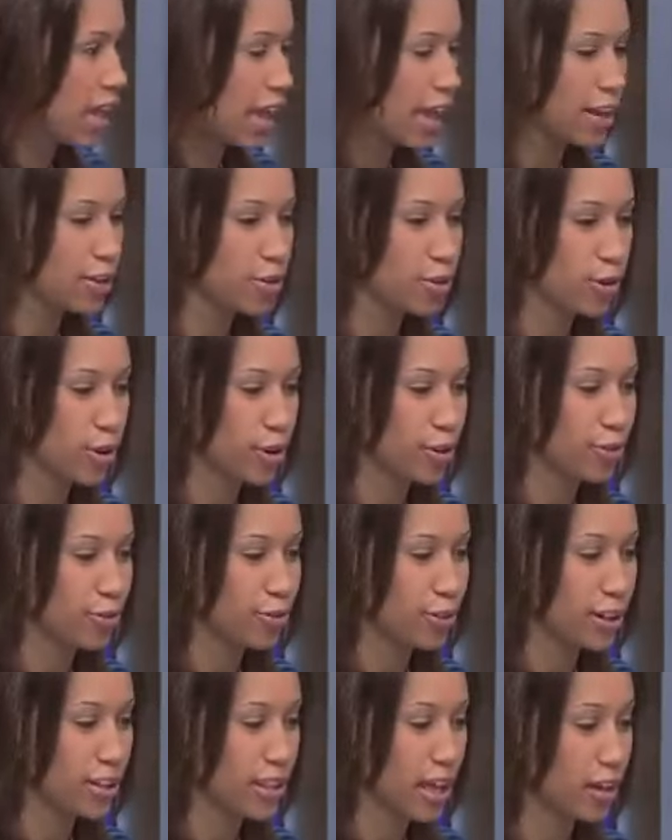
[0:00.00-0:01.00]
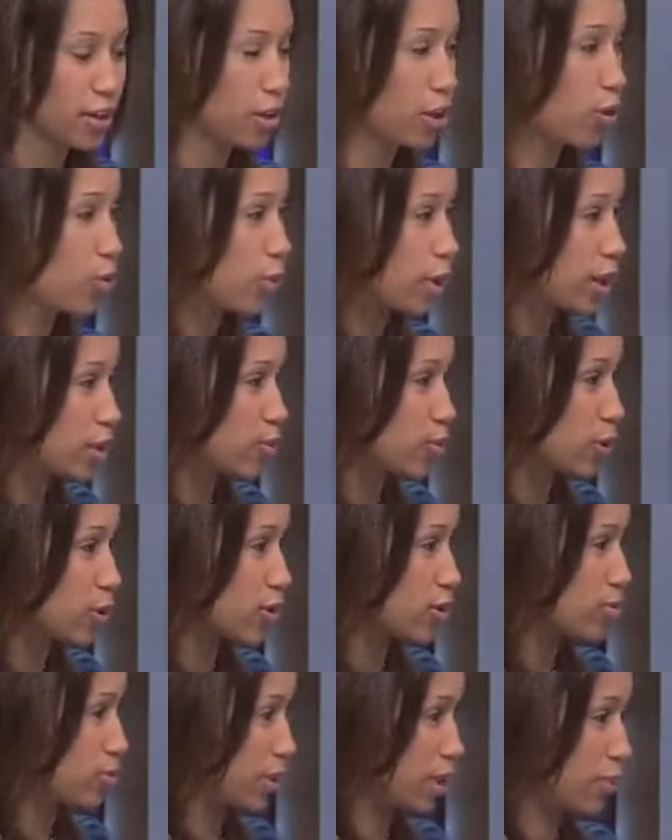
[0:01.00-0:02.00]
And do, are you afraid that low-wage
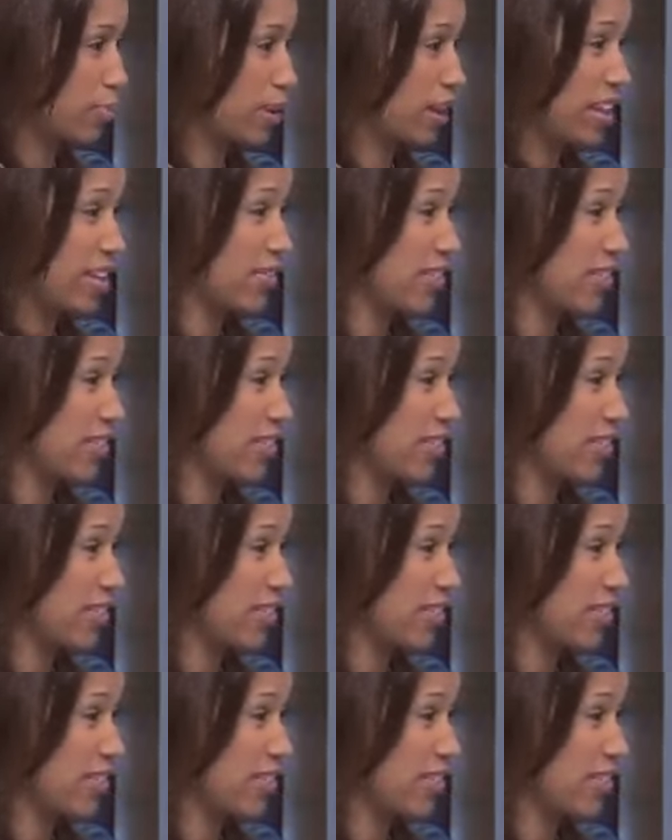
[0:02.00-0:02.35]
workers would get paid